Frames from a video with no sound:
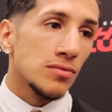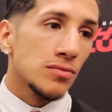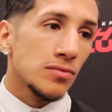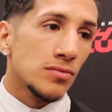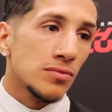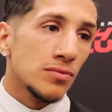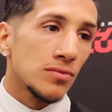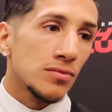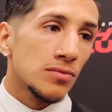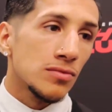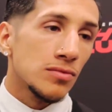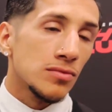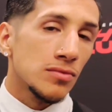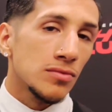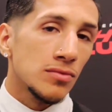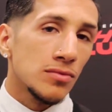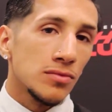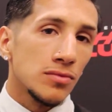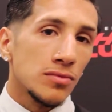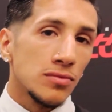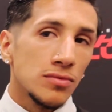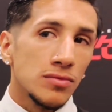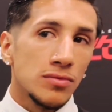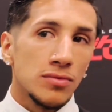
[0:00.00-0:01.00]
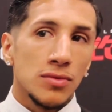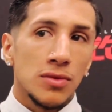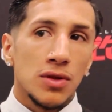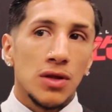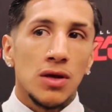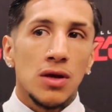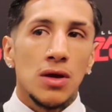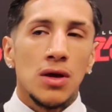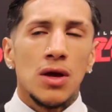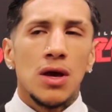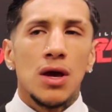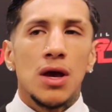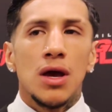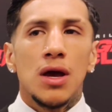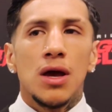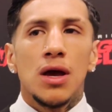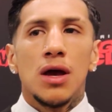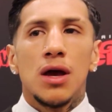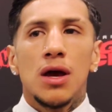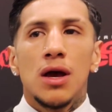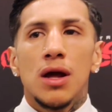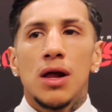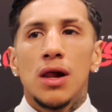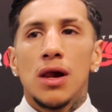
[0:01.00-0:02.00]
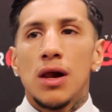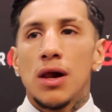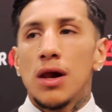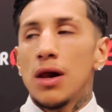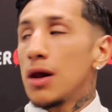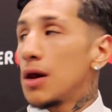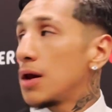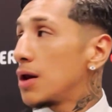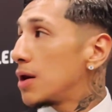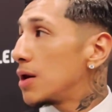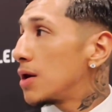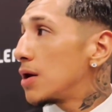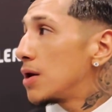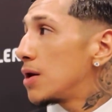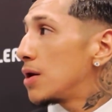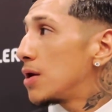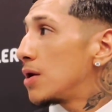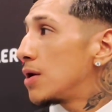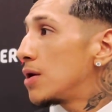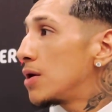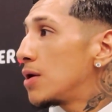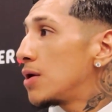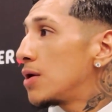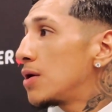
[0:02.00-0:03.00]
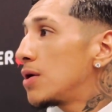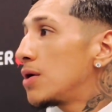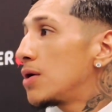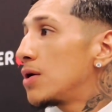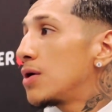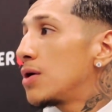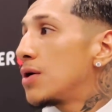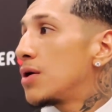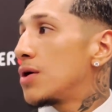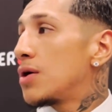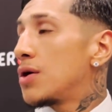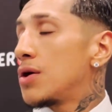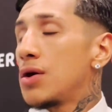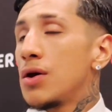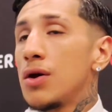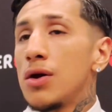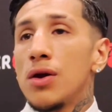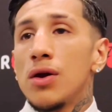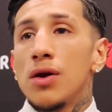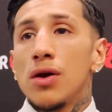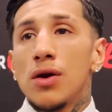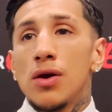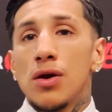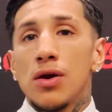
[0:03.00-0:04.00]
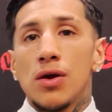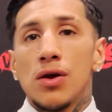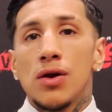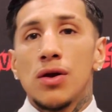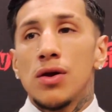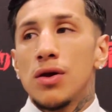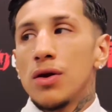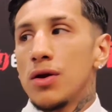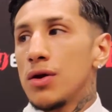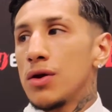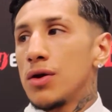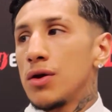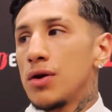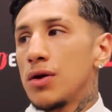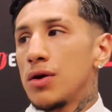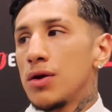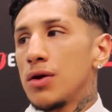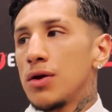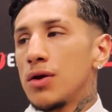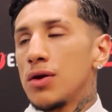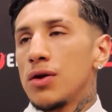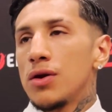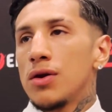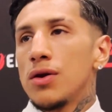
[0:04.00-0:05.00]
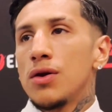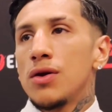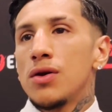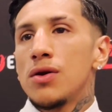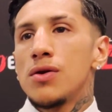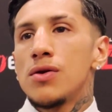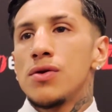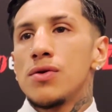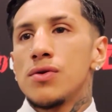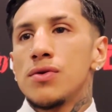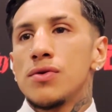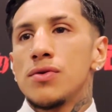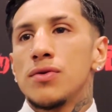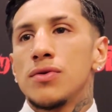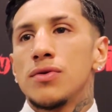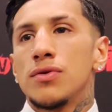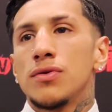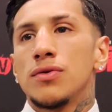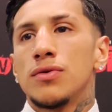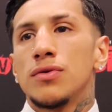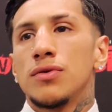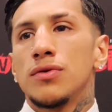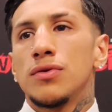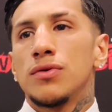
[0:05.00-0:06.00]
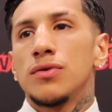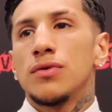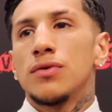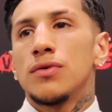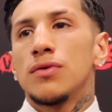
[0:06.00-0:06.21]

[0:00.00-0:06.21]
[no speech]